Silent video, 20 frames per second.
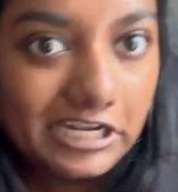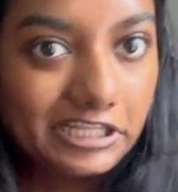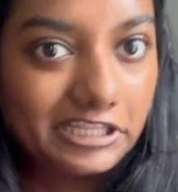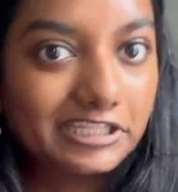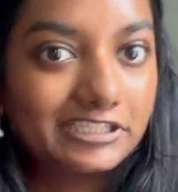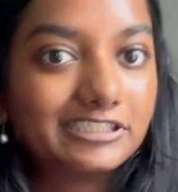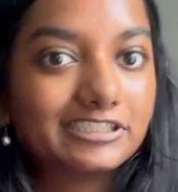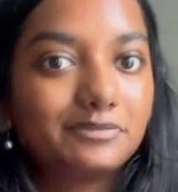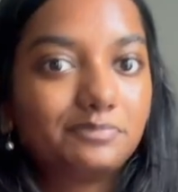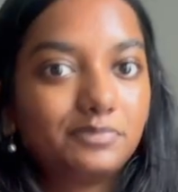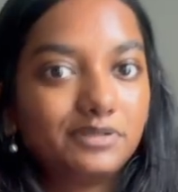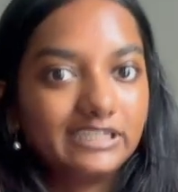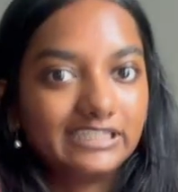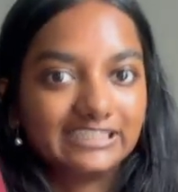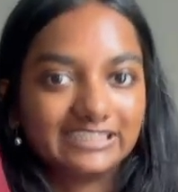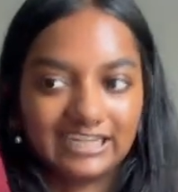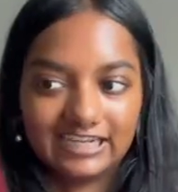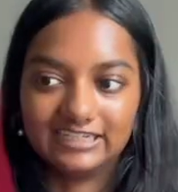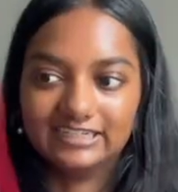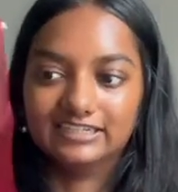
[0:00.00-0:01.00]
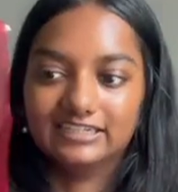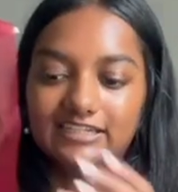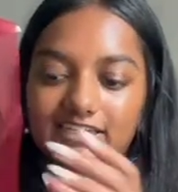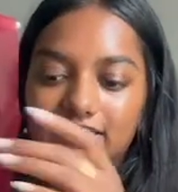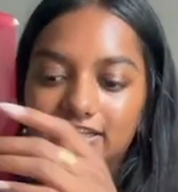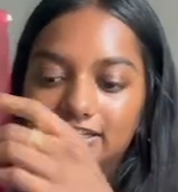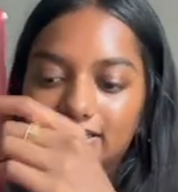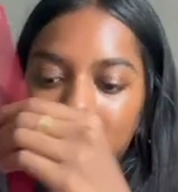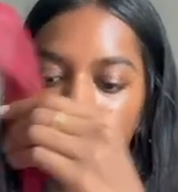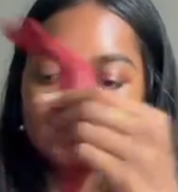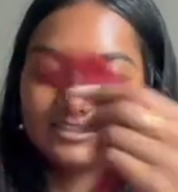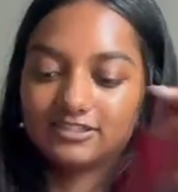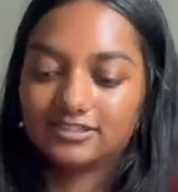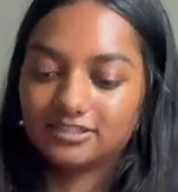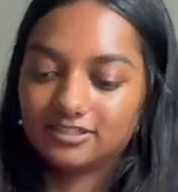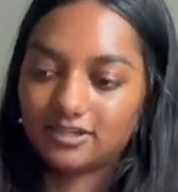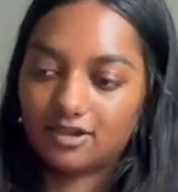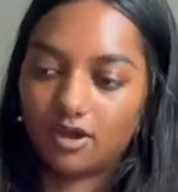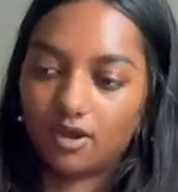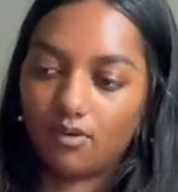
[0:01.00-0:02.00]
this is a pretty side
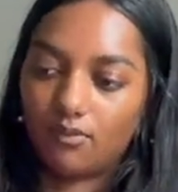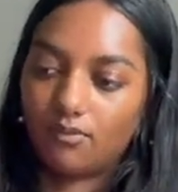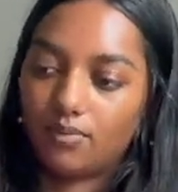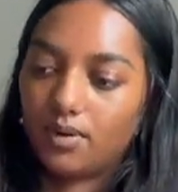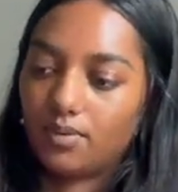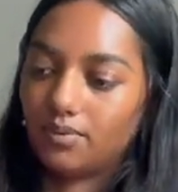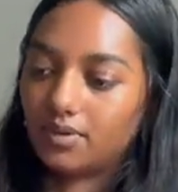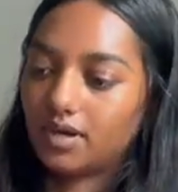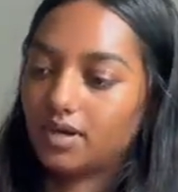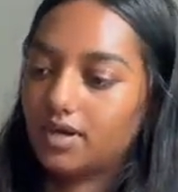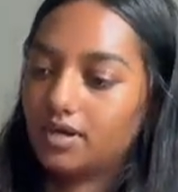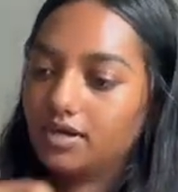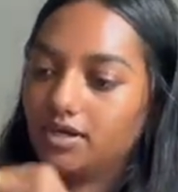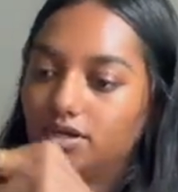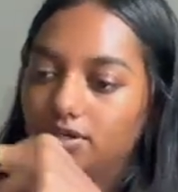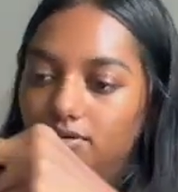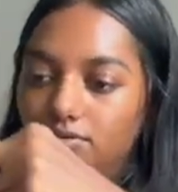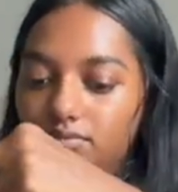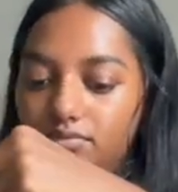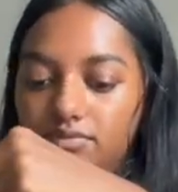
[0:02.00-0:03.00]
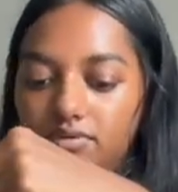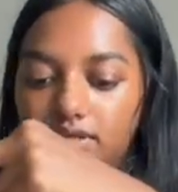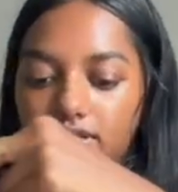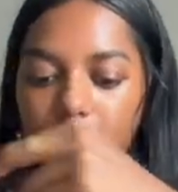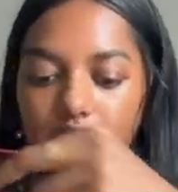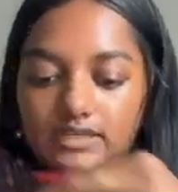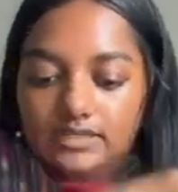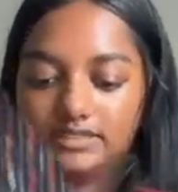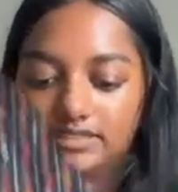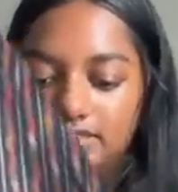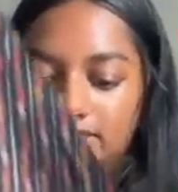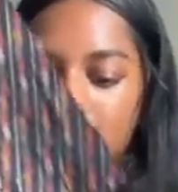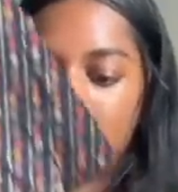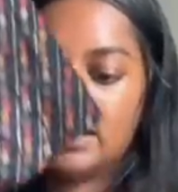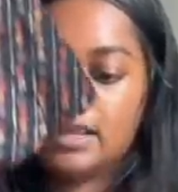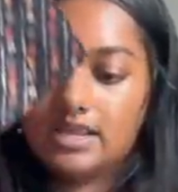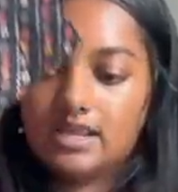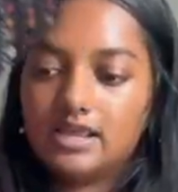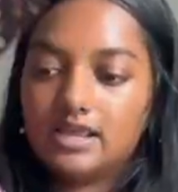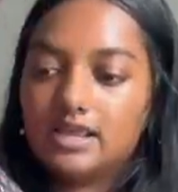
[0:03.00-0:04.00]
so what we're gonna do is
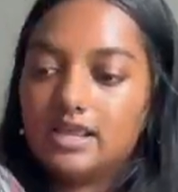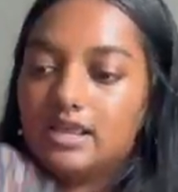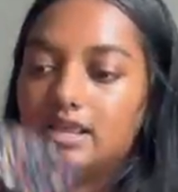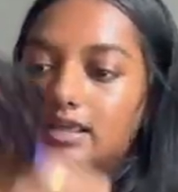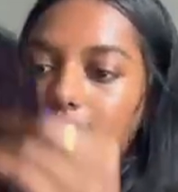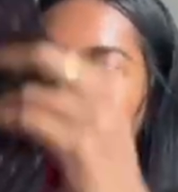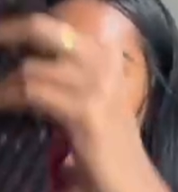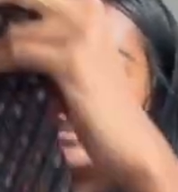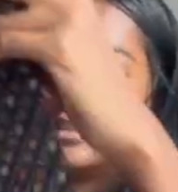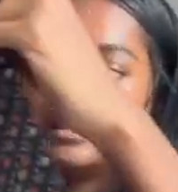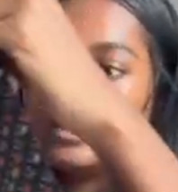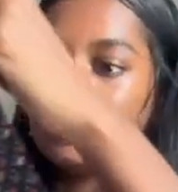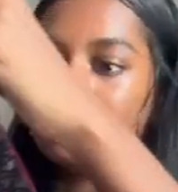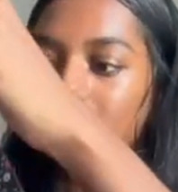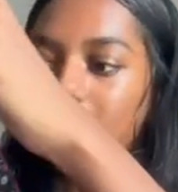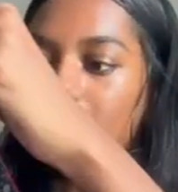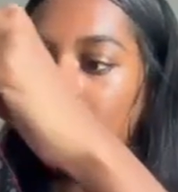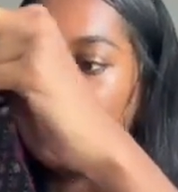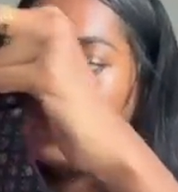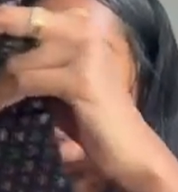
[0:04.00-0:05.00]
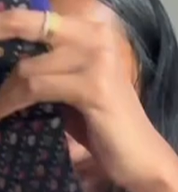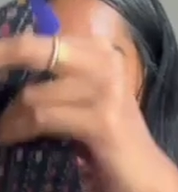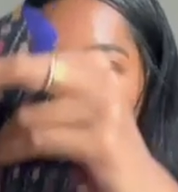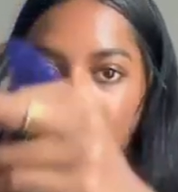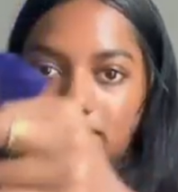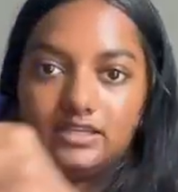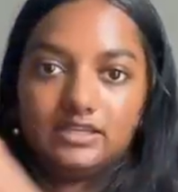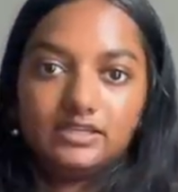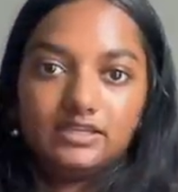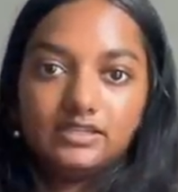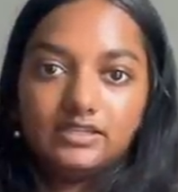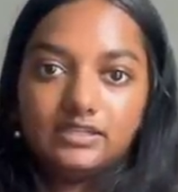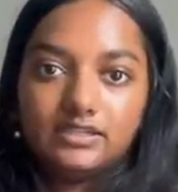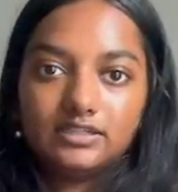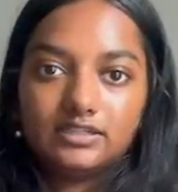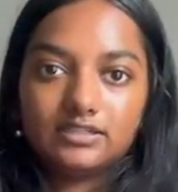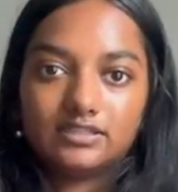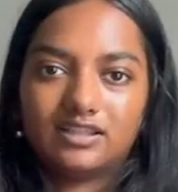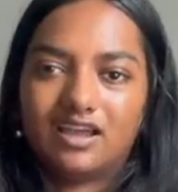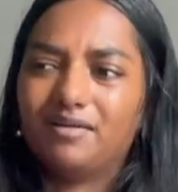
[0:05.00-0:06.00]
the lining,
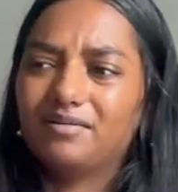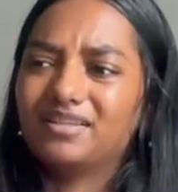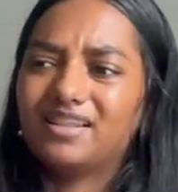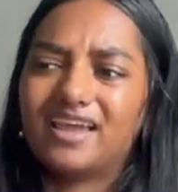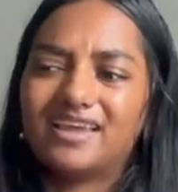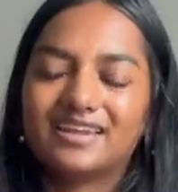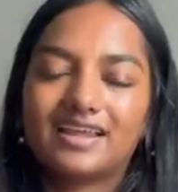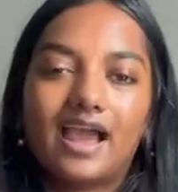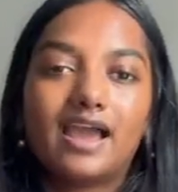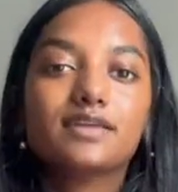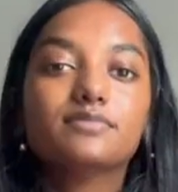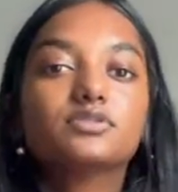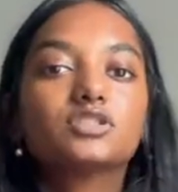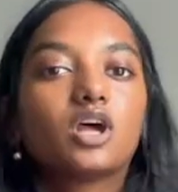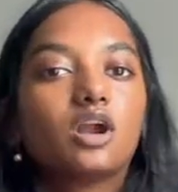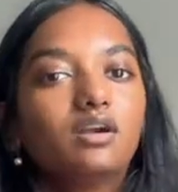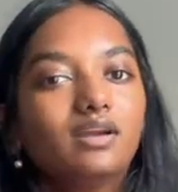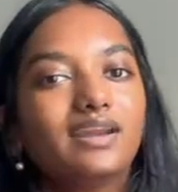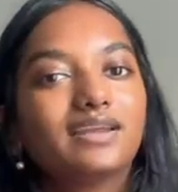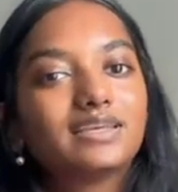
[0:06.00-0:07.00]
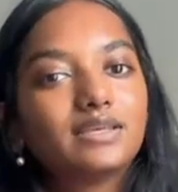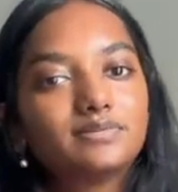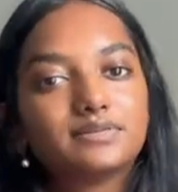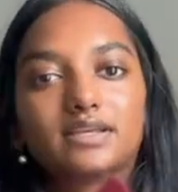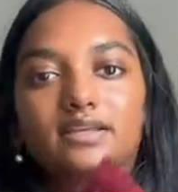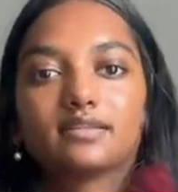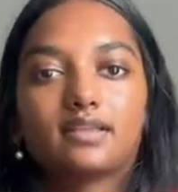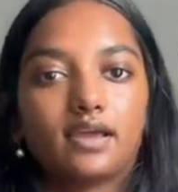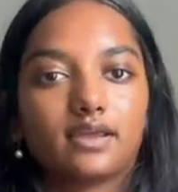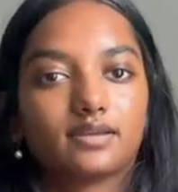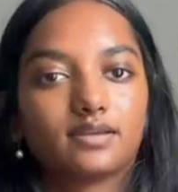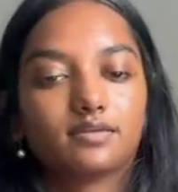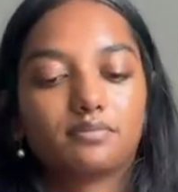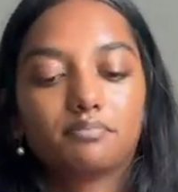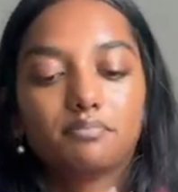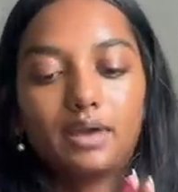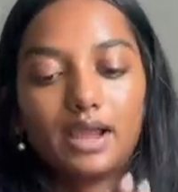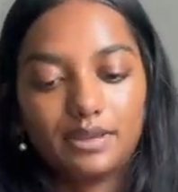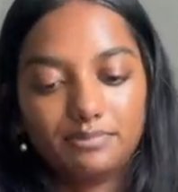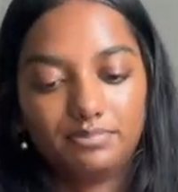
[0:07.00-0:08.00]
not lining, I'm sorry I keep saying line,
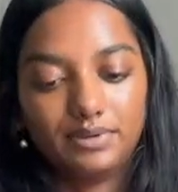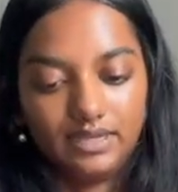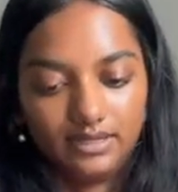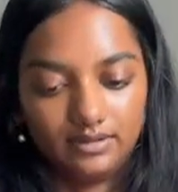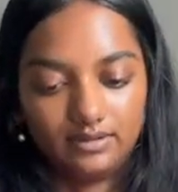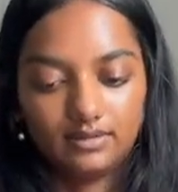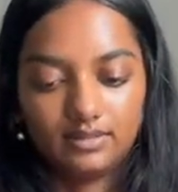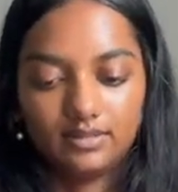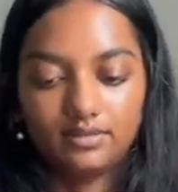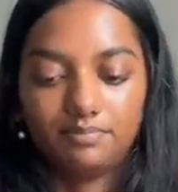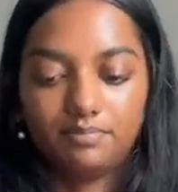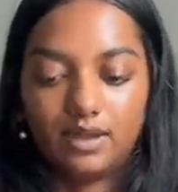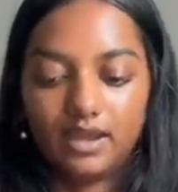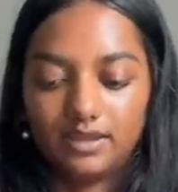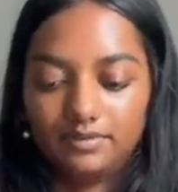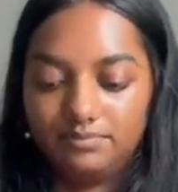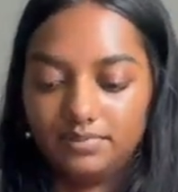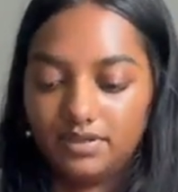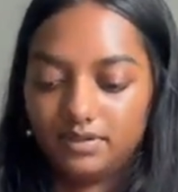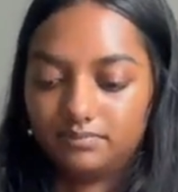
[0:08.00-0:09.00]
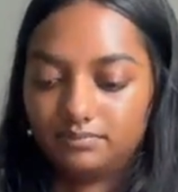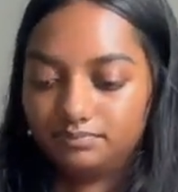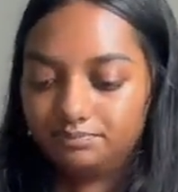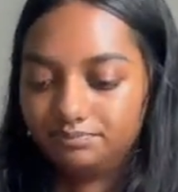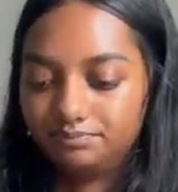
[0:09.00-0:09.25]
piping, the piping.